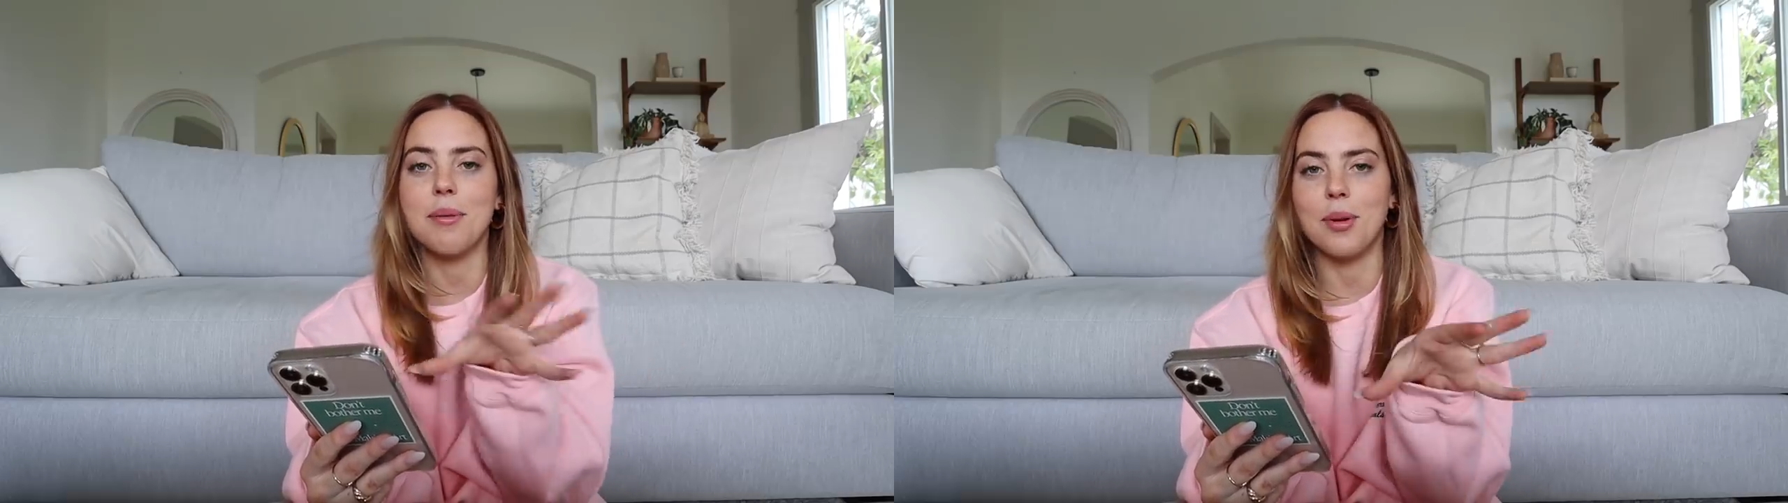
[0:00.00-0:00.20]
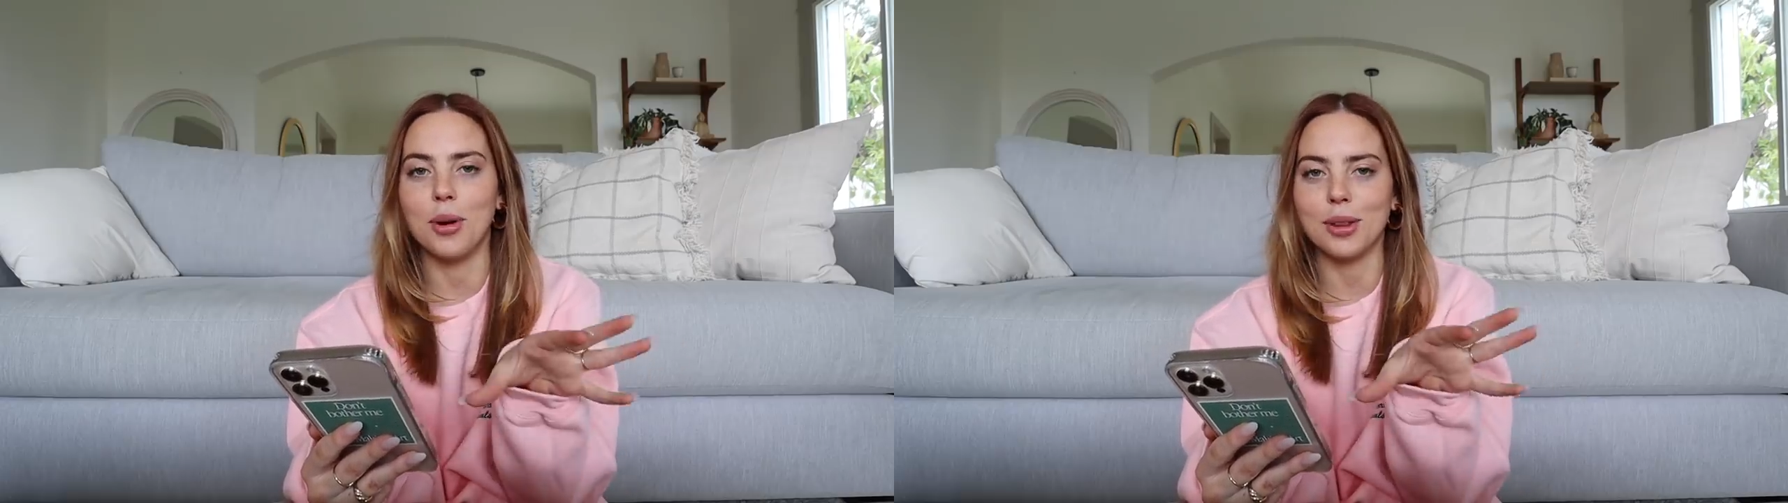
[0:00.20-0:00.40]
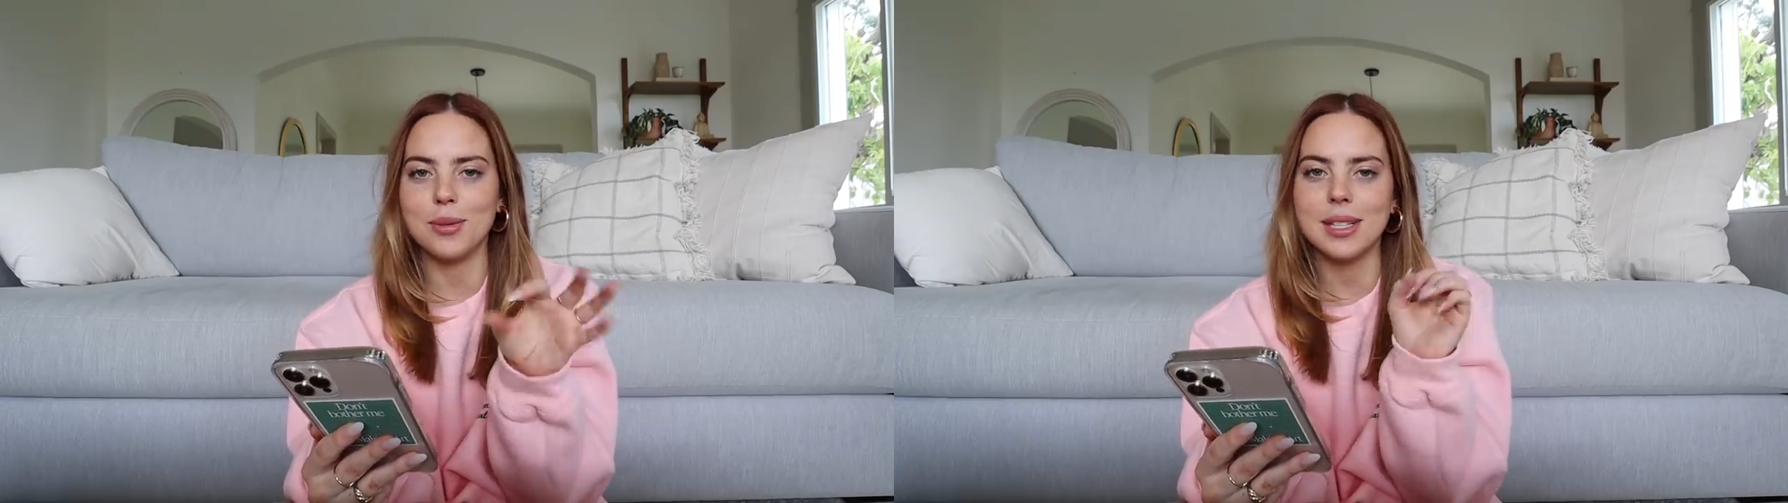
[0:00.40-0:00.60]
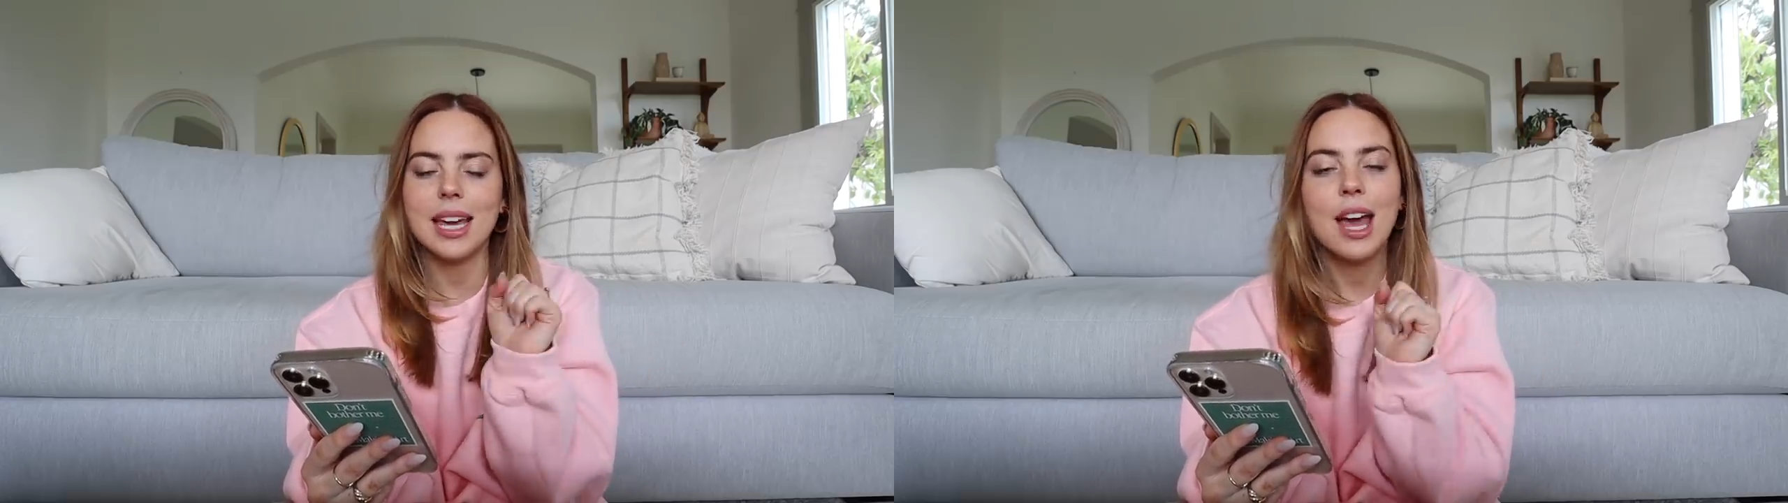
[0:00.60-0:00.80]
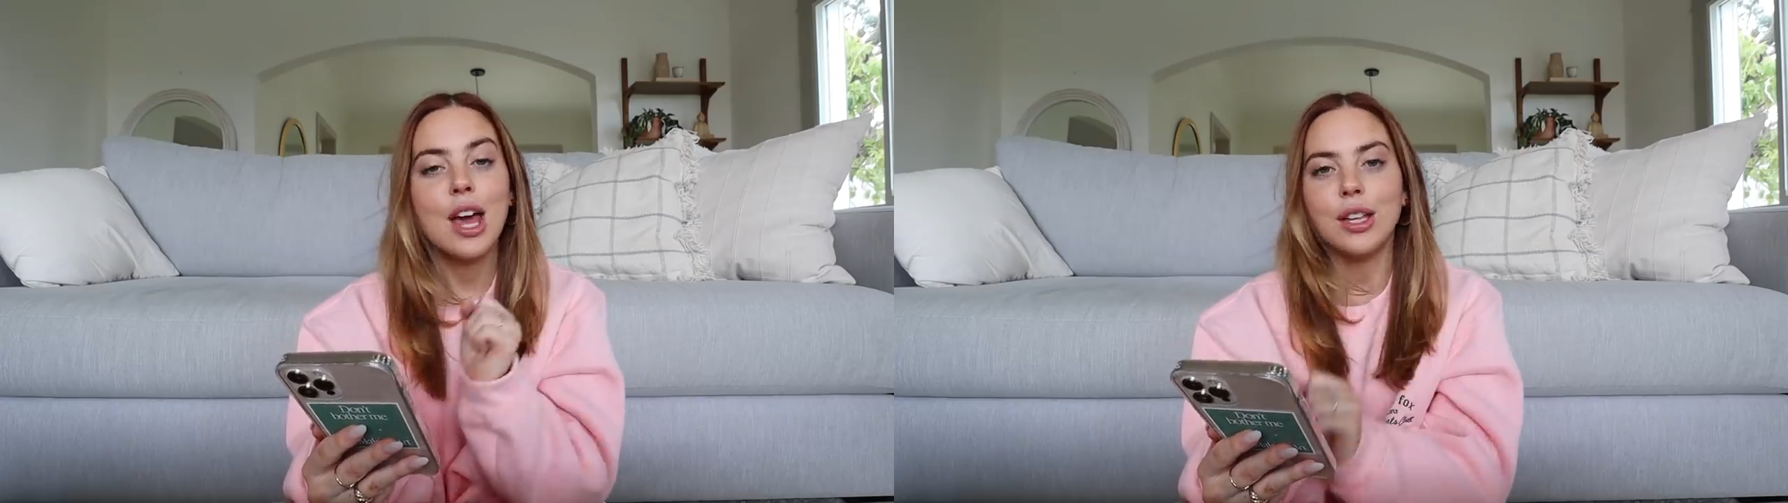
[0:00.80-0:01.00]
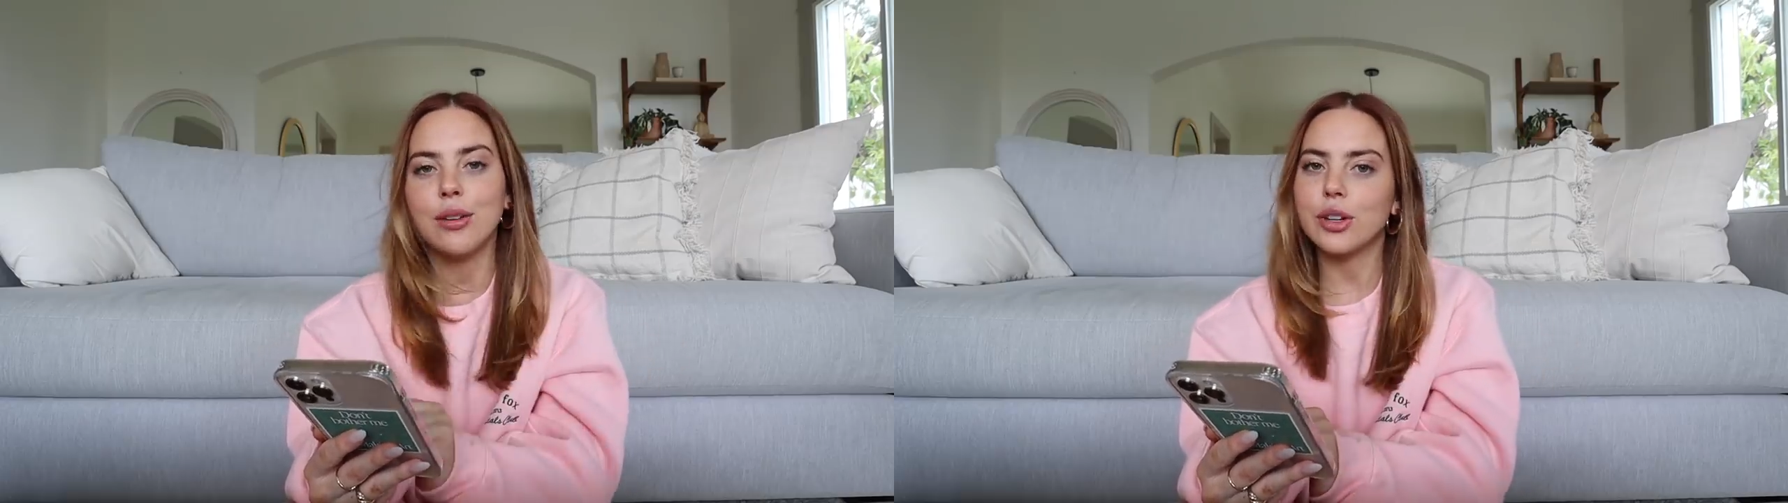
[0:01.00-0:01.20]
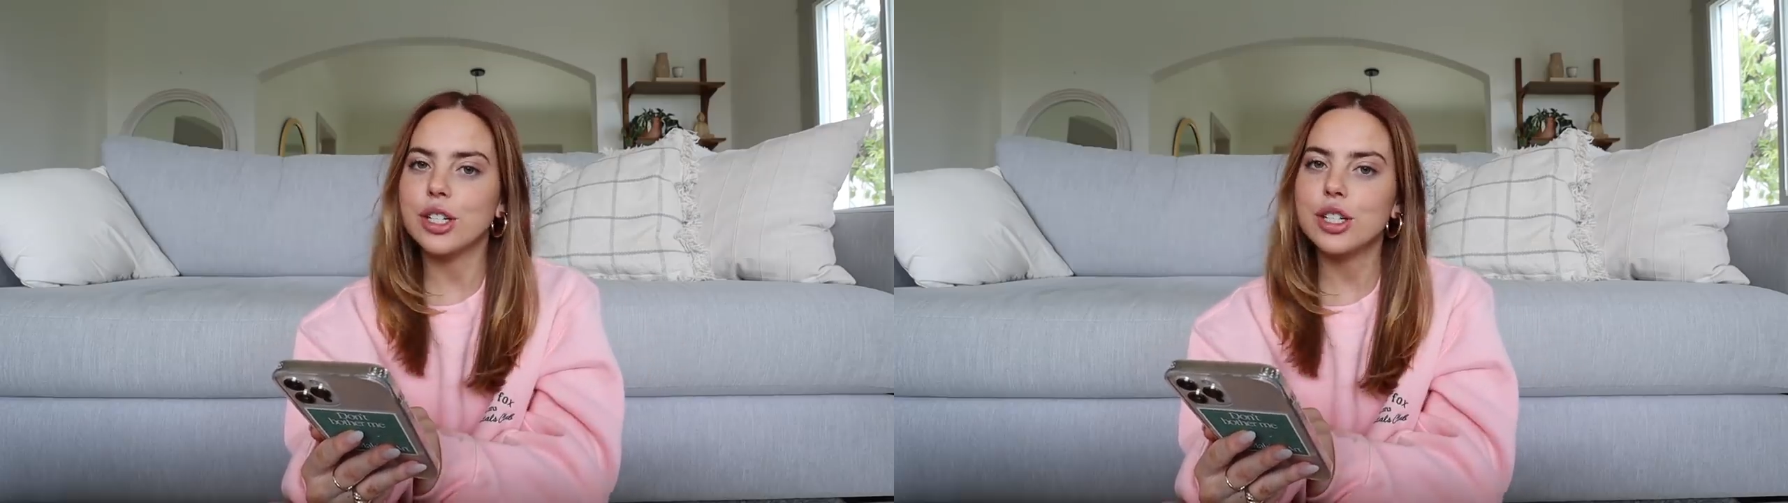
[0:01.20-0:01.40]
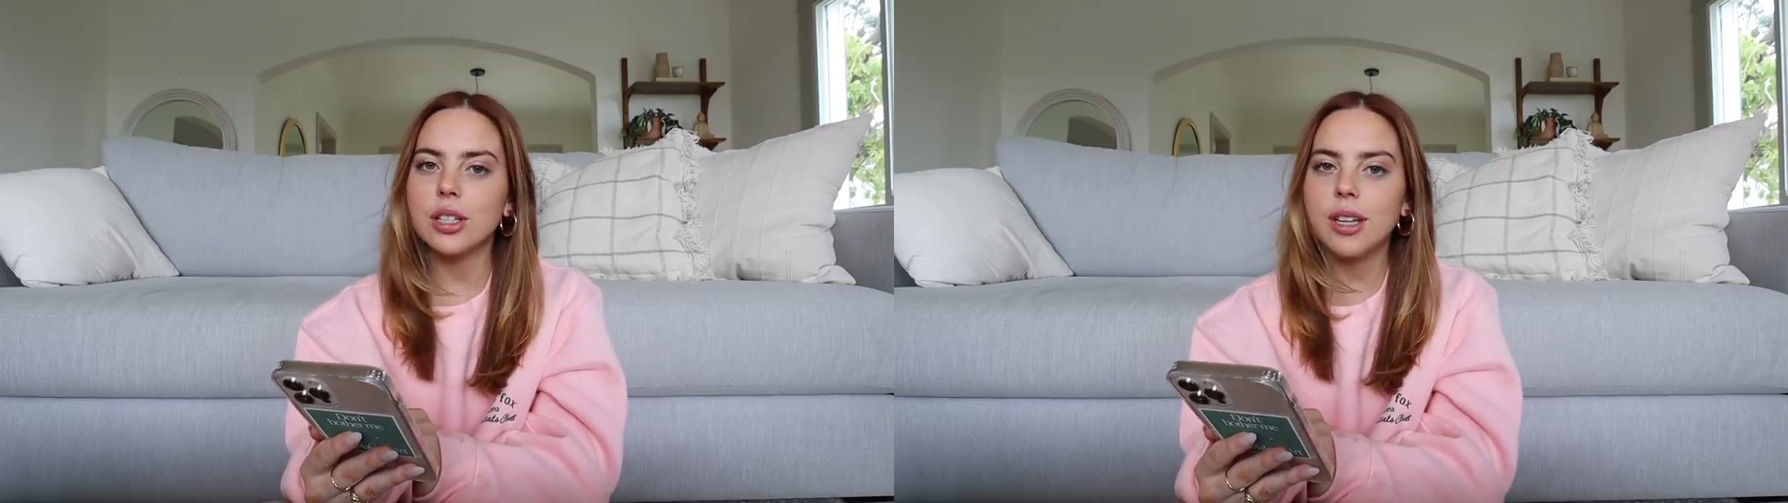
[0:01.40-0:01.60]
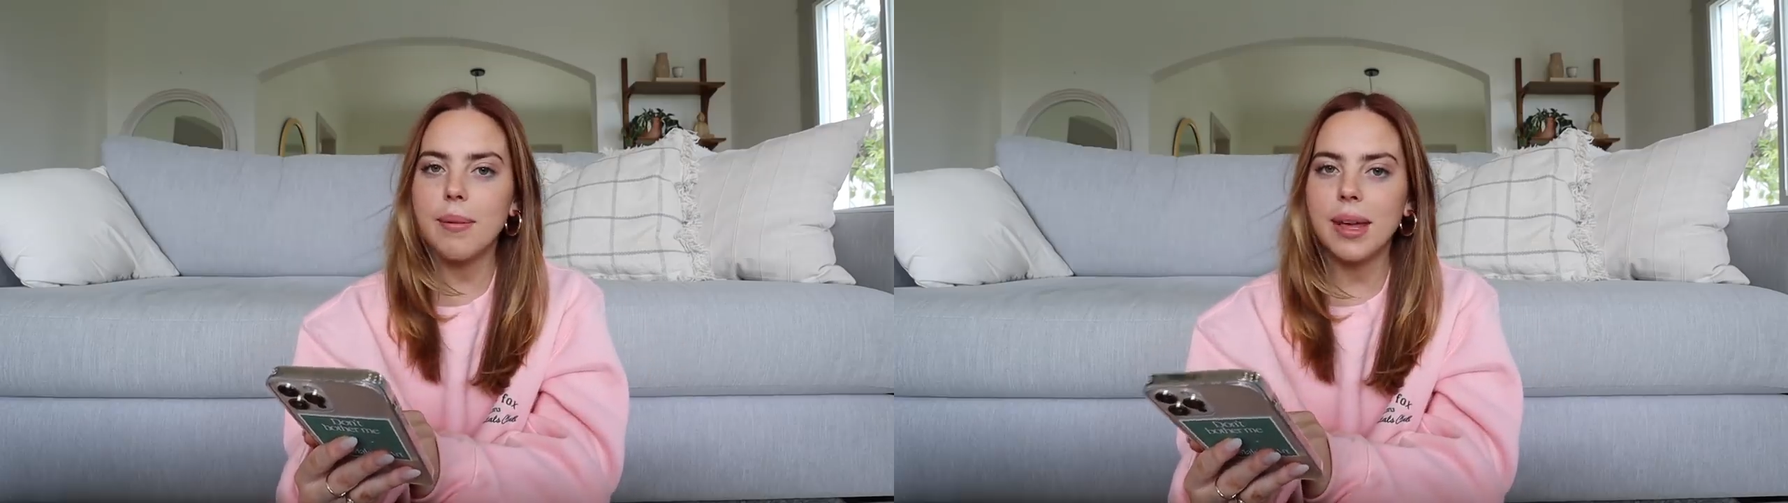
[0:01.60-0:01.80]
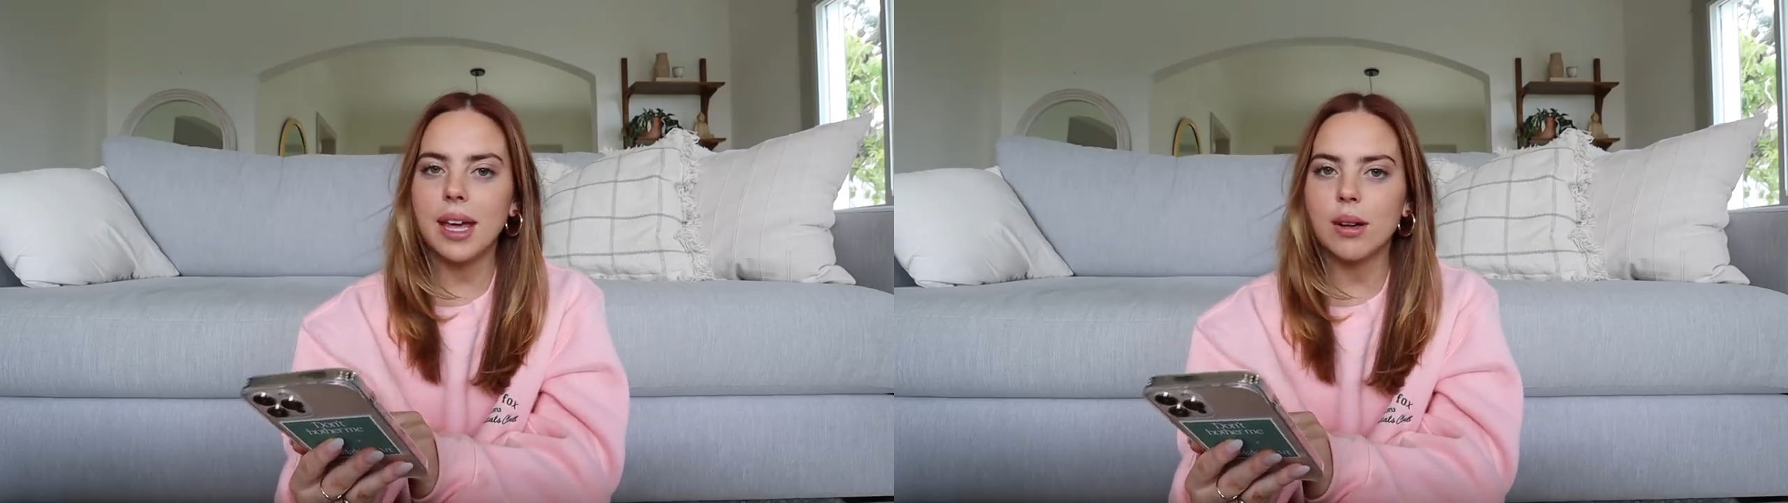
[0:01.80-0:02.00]
them both. It was like, you've reached your
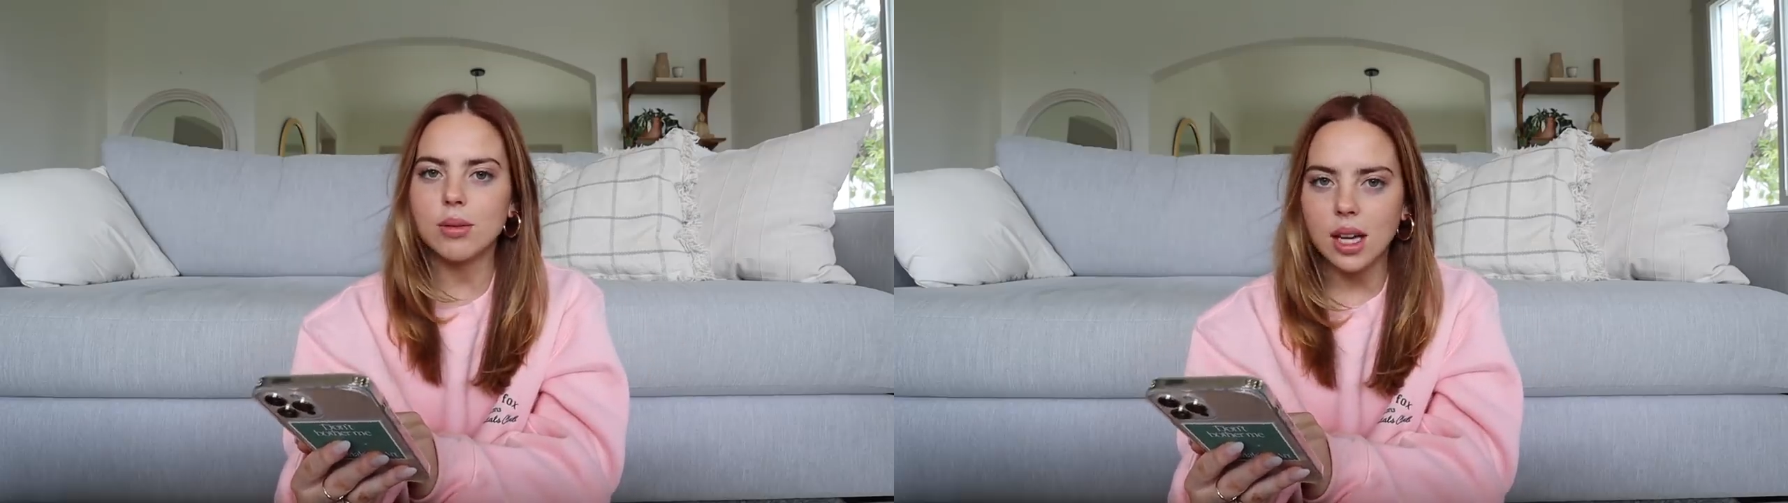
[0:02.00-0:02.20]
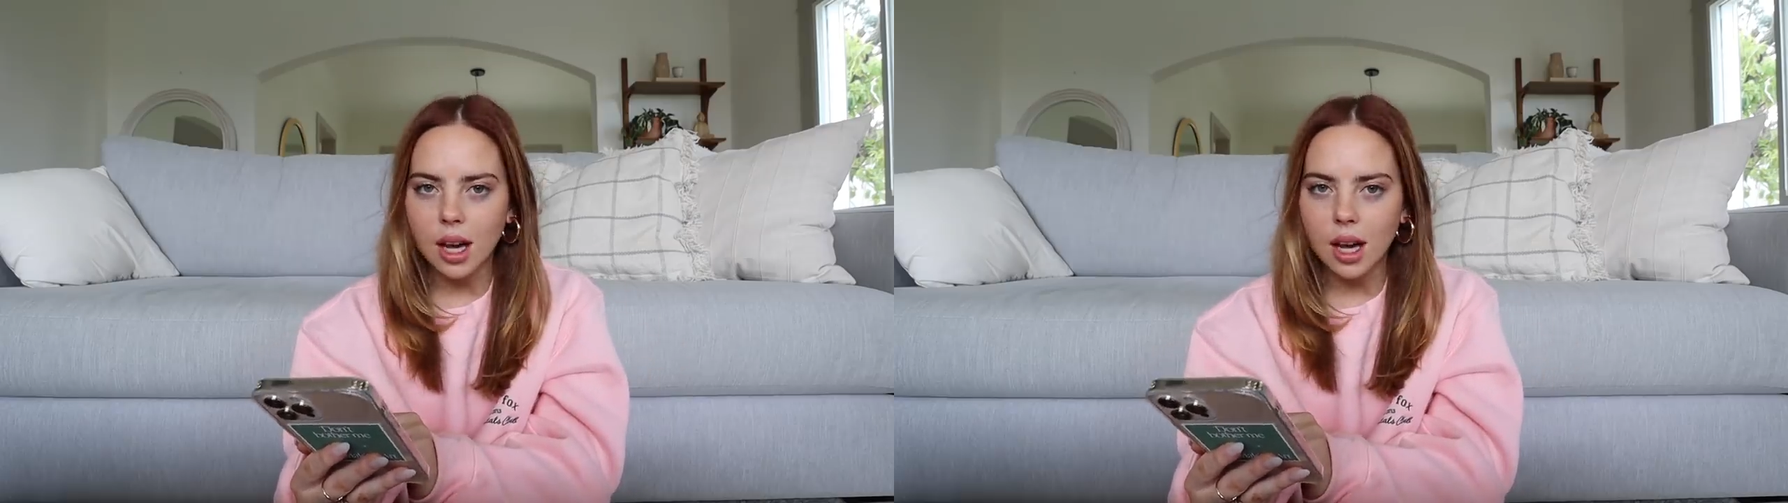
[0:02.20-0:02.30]
limit. I was